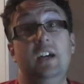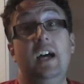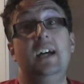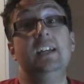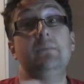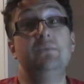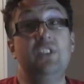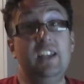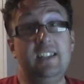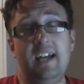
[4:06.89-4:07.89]
I
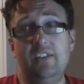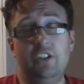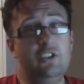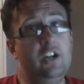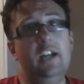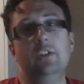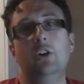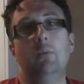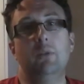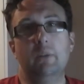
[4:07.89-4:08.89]
take that as a giant
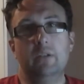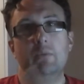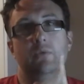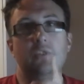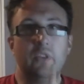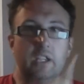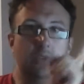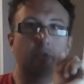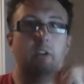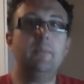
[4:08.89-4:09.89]
compliment. So thank
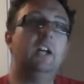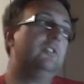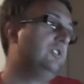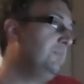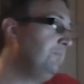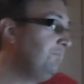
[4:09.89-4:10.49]
you very much.